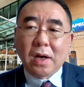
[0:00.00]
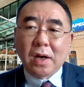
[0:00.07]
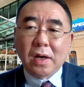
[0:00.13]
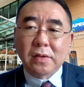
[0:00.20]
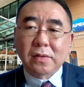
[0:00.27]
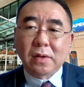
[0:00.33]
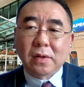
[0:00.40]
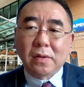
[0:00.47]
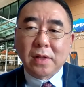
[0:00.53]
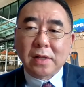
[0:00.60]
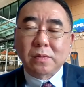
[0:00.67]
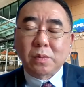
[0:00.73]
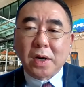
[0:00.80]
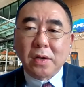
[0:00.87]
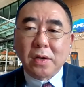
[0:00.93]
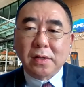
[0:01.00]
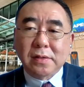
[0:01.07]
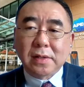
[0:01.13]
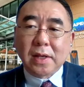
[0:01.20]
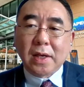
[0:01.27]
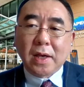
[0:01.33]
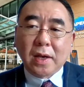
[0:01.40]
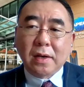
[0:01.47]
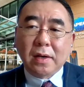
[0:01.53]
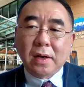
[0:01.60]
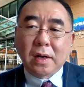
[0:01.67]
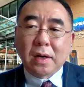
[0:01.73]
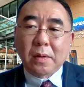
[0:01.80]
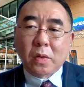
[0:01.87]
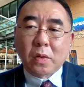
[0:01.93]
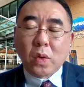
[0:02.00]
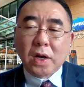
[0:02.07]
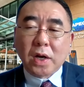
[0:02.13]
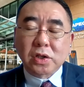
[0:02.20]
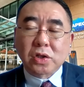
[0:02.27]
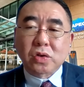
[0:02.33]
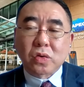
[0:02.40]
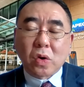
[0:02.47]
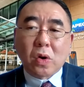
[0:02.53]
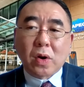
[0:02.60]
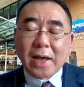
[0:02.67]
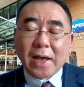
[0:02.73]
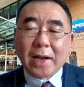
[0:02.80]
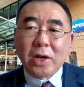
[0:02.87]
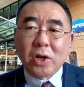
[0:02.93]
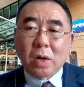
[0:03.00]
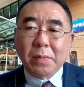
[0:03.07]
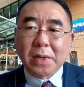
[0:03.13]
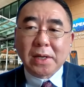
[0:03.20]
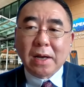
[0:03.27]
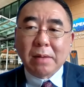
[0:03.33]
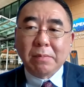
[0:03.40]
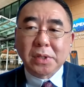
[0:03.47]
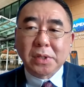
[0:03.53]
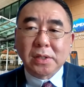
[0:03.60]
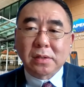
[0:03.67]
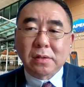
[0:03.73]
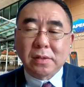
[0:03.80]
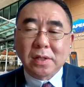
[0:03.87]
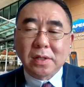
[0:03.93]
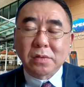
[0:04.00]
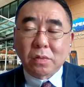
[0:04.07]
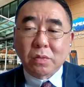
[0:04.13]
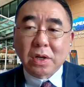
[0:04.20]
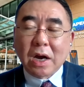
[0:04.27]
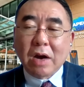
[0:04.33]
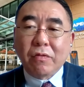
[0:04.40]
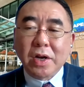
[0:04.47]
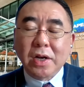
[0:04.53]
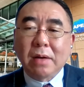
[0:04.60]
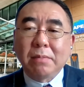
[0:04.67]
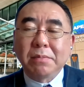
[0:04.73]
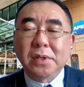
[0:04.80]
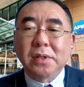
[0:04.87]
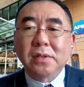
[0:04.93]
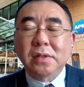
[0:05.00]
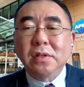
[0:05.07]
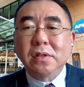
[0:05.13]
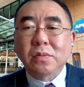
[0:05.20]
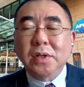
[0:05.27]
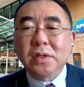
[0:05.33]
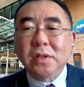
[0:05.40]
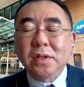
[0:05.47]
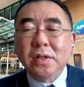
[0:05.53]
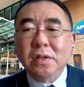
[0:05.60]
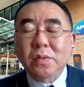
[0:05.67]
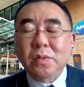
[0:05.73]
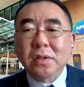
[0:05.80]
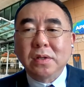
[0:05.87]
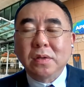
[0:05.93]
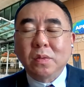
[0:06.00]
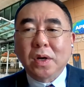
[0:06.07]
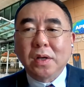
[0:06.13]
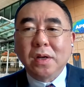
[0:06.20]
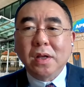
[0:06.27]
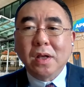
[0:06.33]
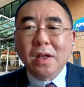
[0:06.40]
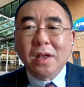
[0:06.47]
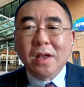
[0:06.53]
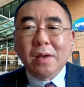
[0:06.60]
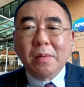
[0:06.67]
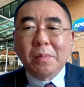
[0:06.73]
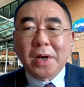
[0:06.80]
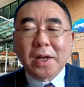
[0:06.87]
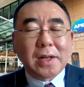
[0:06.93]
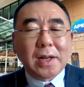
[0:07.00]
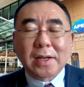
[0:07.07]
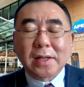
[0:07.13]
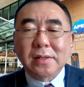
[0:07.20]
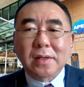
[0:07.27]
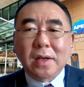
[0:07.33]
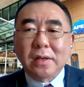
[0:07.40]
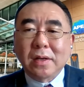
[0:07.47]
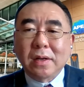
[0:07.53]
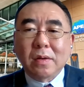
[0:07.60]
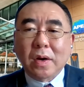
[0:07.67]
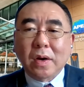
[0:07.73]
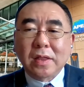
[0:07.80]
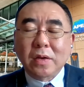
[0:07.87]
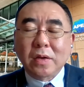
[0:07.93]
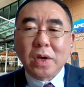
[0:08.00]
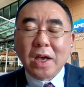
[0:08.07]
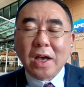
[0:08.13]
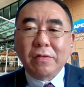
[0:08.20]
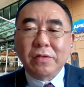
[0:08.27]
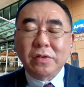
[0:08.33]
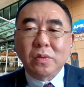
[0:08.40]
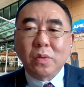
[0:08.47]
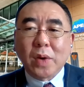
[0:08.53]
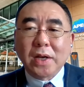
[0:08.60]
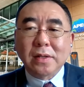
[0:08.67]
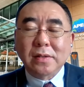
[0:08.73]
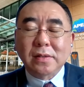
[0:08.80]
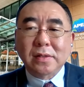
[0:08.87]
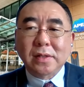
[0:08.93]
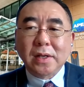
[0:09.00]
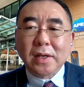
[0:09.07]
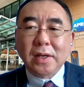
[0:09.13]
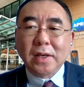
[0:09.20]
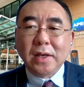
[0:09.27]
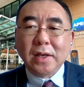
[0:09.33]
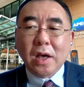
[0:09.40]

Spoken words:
So that's why you're seeing quite strong economic numbers in terms of recovery numbers in 2021. But like I said, I think we have to wait and see